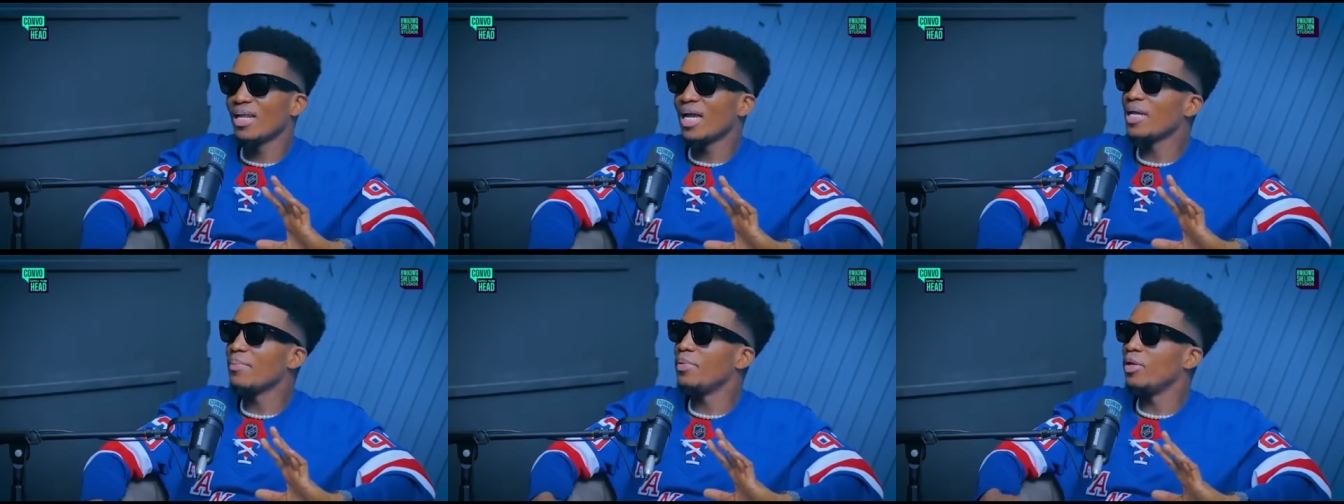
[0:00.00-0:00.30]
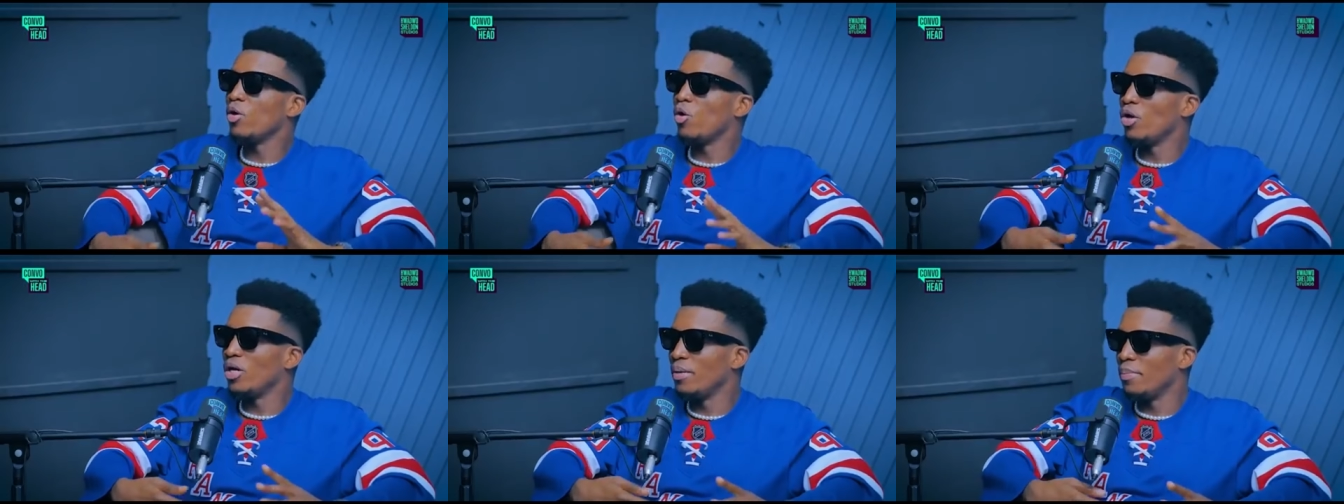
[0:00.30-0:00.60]
now it
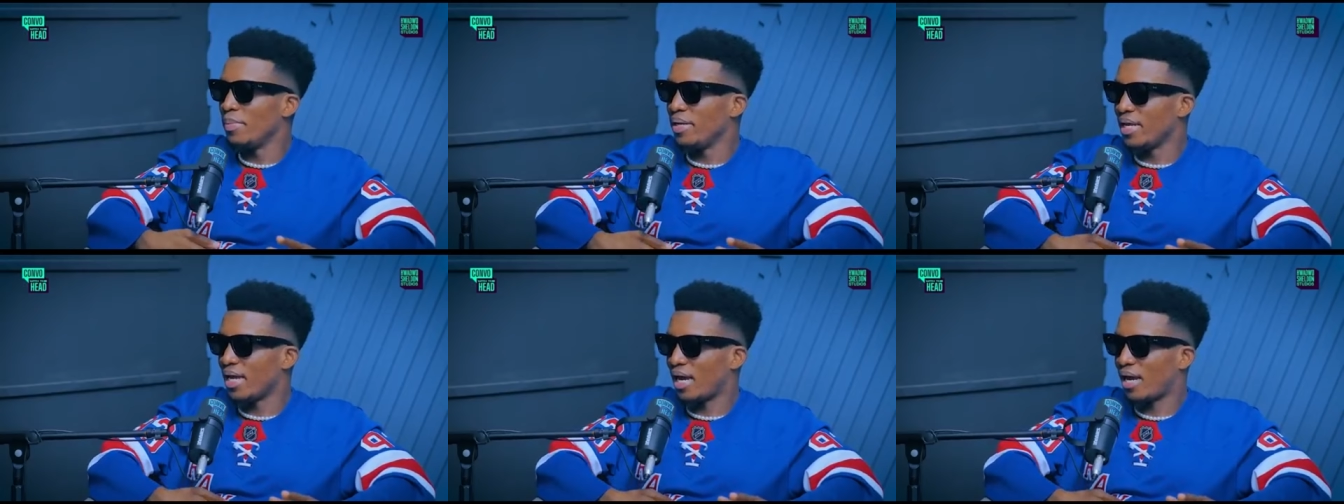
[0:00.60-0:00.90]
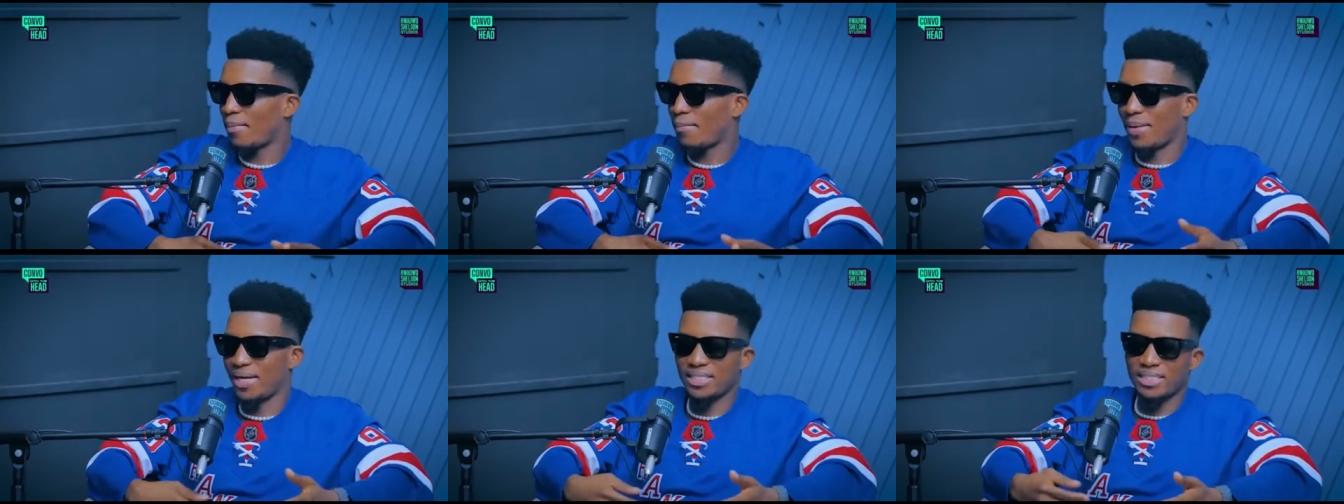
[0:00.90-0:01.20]
be only me.
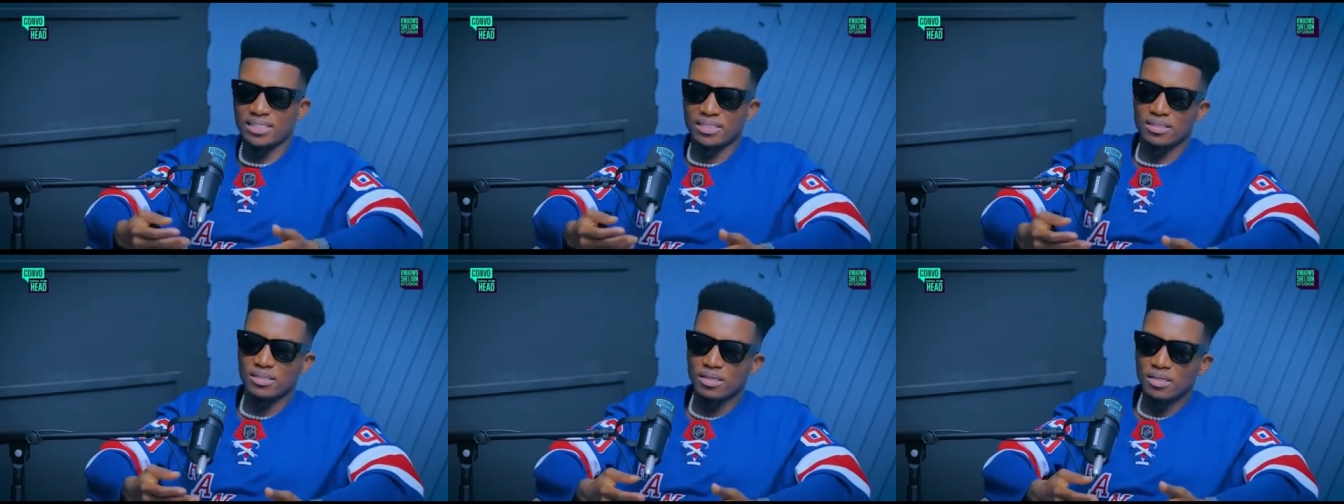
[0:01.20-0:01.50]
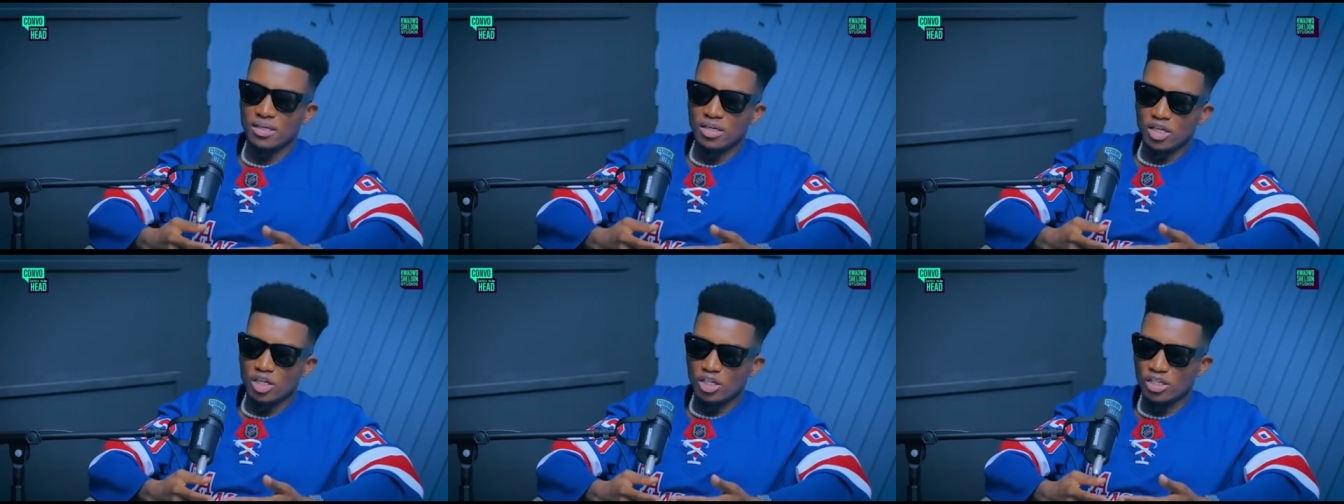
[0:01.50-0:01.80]
But mm.
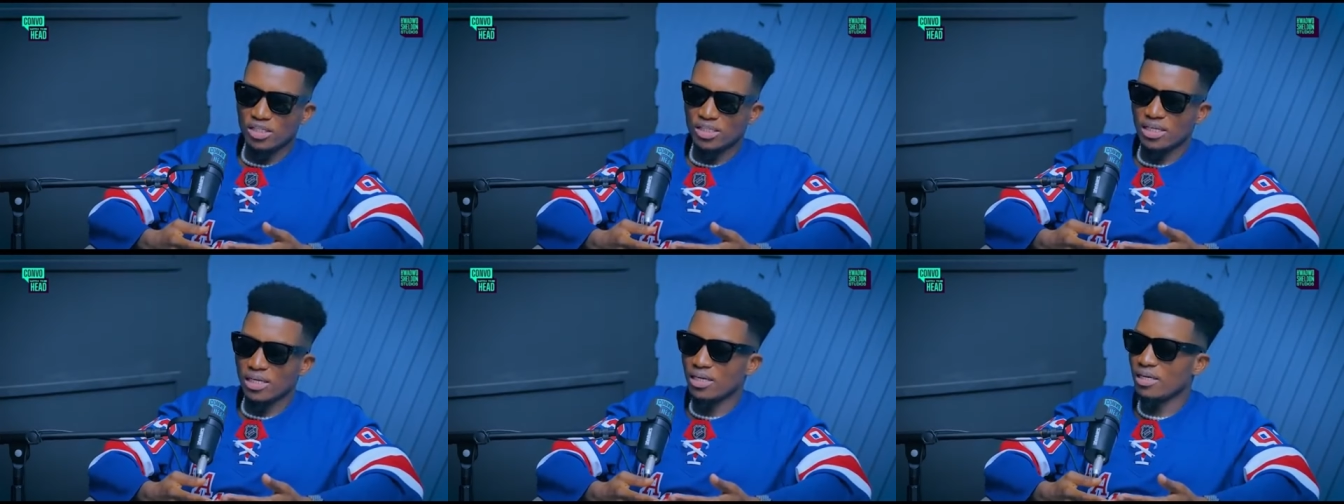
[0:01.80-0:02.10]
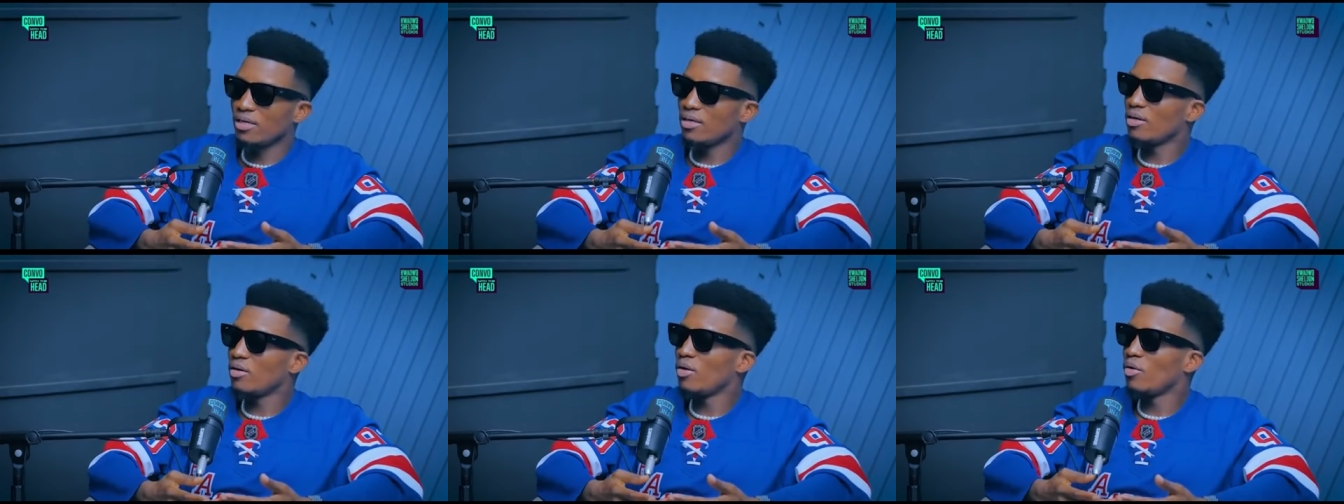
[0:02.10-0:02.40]
you
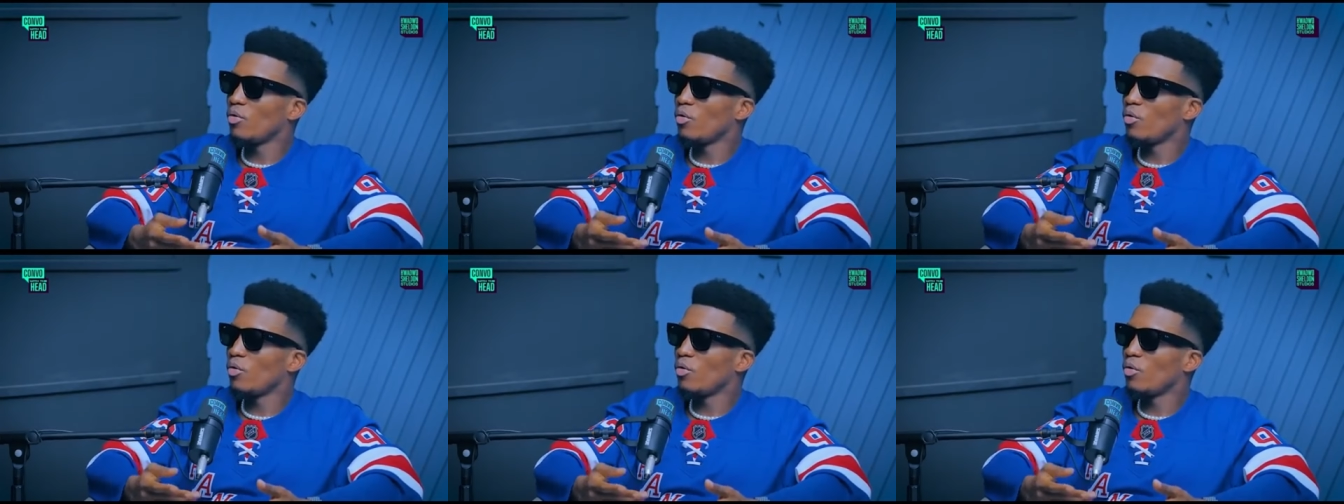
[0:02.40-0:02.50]
say